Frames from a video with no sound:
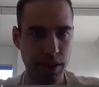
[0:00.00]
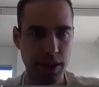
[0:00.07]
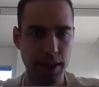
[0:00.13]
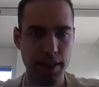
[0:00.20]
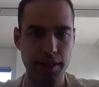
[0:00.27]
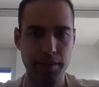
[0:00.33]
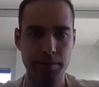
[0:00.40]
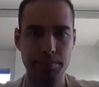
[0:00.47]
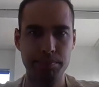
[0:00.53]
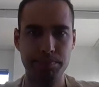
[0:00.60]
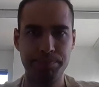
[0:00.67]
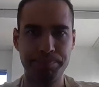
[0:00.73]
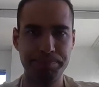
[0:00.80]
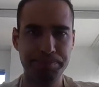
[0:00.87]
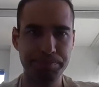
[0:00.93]
Okay.
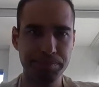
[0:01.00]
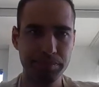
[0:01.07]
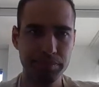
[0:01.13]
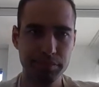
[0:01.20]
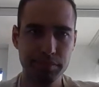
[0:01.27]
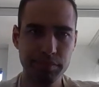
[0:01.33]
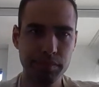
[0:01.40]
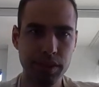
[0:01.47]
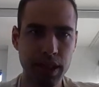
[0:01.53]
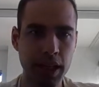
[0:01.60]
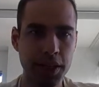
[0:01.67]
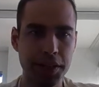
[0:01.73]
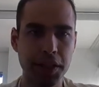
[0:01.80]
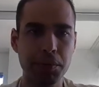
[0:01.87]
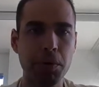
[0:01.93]

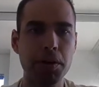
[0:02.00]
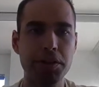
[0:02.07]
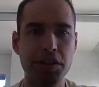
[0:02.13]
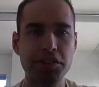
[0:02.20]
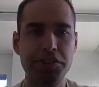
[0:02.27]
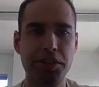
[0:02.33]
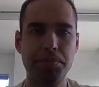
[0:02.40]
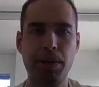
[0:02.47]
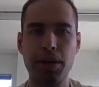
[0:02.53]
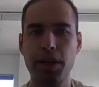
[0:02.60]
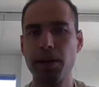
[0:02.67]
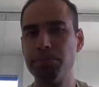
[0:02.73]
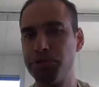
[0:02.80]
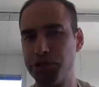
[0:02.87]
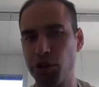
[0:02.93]
I think we're just
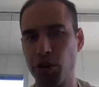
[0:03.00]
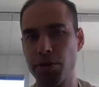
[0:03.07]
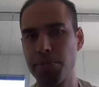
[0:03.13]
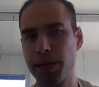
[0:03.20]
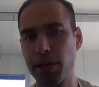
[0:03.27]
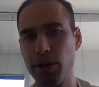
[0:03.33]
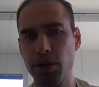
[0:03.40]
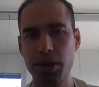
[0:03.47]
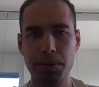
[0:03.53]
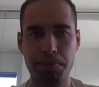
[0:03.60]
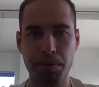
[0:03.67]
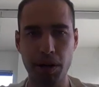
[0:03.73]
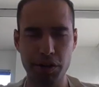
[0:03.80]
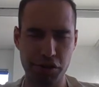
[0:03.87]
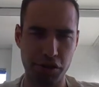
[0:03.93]
about absorbing all the
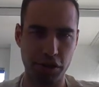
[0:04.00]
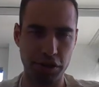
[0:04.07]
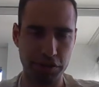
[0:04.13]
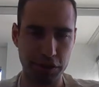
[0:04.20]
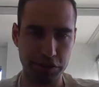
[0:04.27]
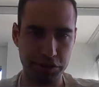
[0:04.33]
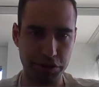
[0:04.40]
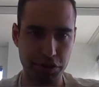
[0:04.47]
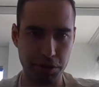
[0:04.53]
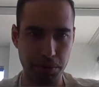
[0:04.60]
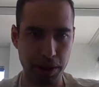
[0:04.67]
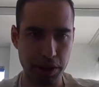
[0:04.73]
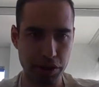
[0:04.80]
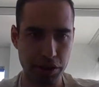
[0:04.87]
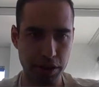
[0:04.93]
pressure of the
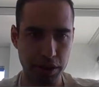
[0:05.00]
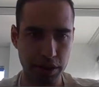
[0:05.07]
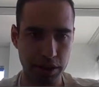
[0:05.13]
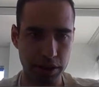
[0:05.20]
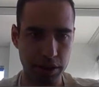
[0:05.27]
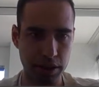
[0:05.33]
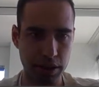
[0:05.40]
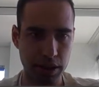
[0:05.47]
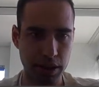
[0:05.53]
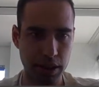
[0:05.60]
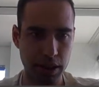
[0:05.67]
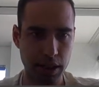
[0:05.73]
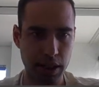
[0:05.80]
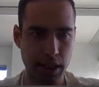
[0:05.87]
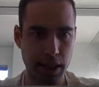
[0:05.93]
situation here.
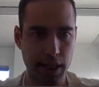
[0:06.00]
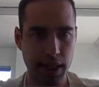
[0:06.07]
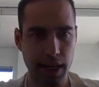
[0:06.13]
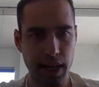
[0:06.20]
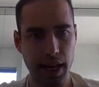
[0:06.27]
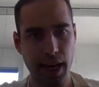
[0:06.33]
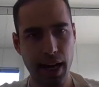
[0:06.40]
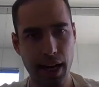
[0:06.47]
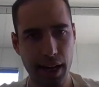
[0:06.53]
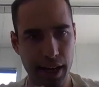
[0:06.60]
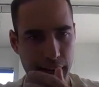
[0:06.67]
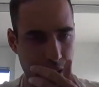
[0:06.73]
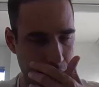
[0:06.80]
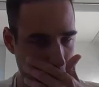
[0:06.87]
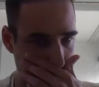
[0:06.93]

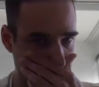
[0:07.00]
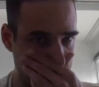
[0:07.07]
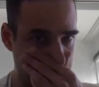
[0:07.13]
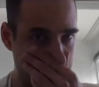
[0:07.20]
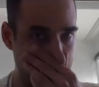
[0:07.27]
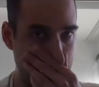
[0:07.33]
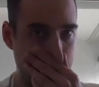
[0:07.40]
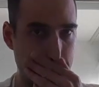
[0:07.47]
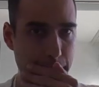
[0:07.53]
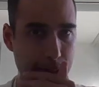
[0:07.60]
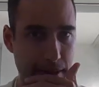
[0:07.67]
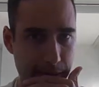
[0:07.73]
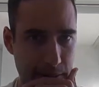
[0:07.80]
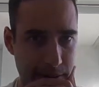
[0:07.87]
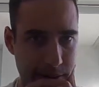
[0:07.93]
And
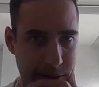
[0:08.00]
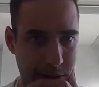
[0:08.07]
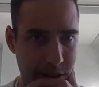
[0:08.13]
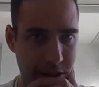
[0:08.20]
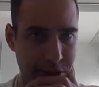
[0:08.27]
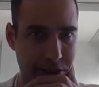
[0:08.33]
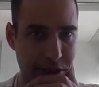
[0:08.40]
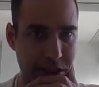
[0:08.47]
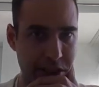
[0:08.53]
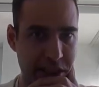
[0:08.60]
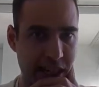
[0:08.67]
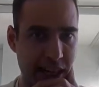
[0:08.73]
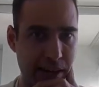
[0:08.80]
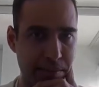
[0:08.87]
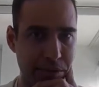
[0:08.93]
just in
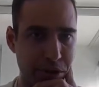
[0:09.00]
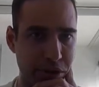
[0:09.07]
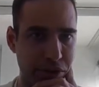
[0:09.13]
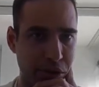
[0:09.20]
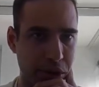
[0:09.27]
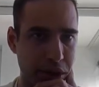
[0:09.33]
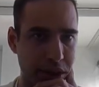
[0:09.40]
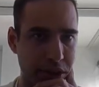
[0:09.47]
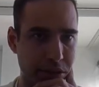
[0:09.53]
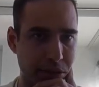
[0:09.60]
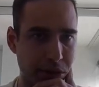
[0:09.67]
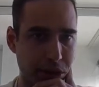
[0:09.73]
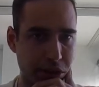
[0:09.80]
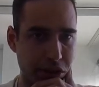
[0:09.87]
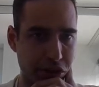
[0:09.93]
time to avoid the
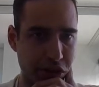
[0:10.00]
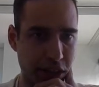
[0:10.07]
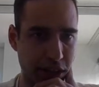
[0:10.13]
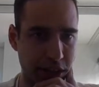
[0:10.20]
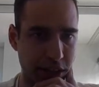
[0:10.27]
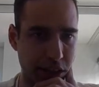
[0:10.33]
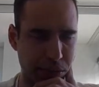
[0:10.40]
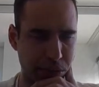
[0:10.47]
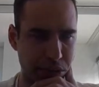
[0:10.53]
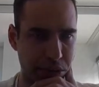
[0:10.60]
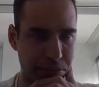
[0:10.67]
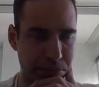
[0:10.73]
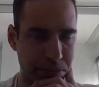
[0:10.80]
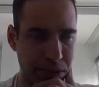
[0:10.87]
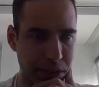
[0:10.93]
rook check that would
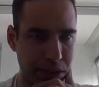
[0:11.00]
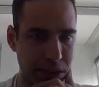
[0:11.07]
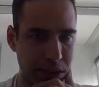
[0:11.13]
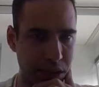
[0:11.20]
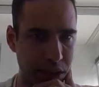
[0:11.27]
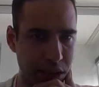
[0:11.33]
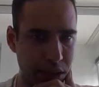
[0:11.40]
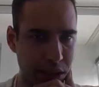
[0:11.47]
be